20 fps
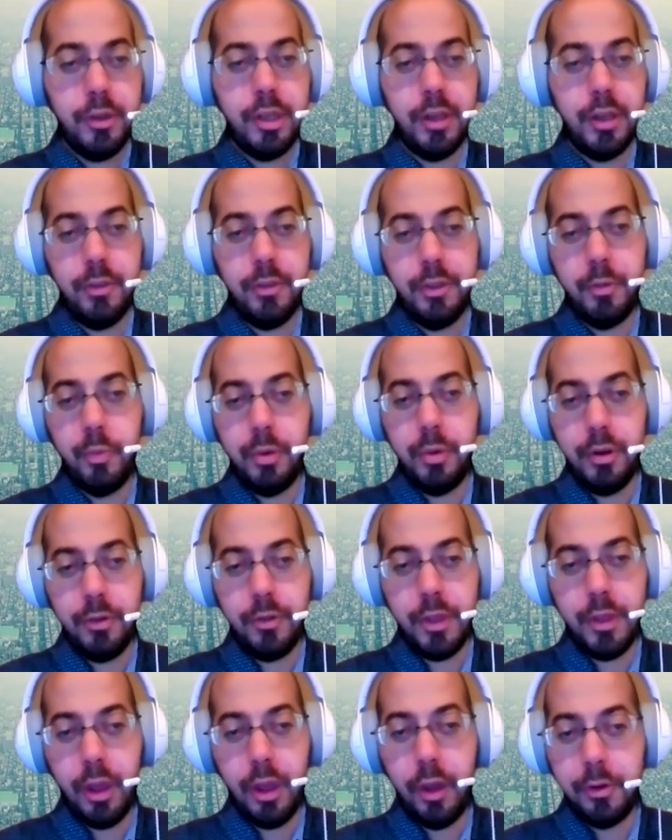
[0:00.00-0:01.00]

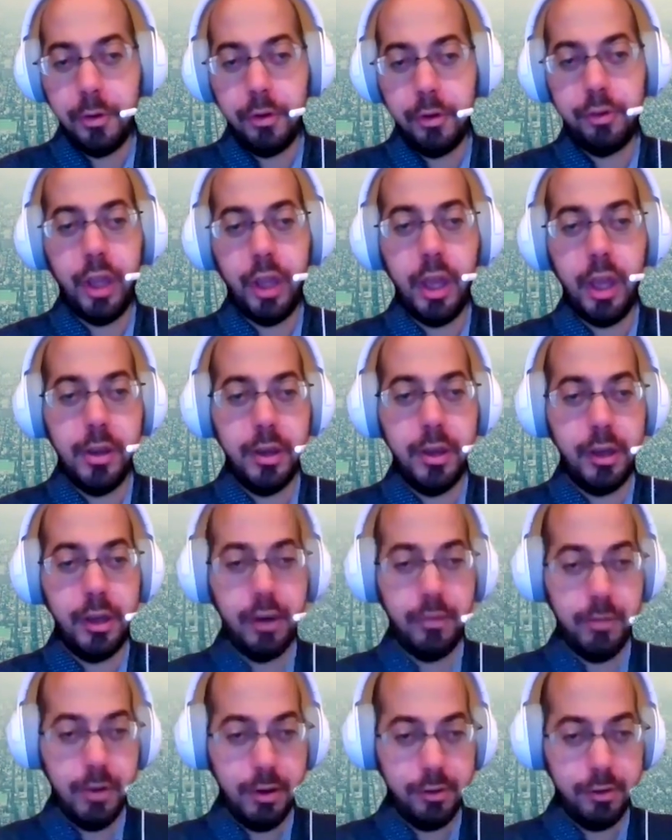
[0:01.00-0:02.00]
the
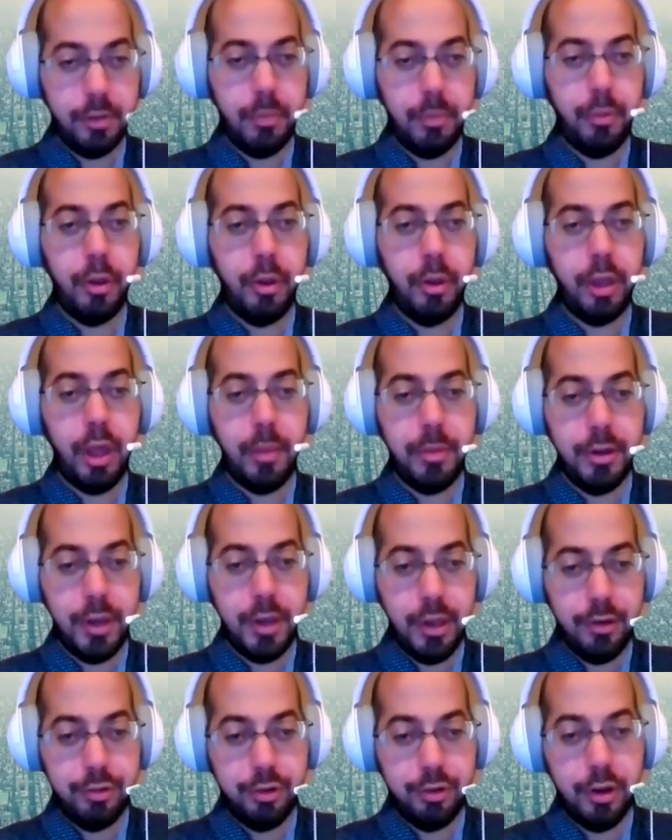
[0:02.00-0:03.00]
understanding of reasonable
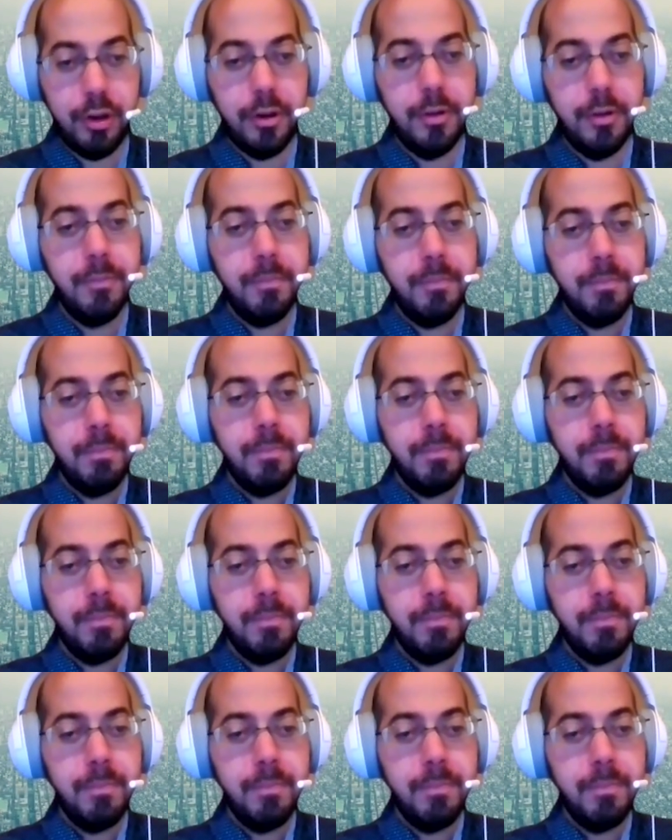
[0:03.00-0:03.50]
accommodation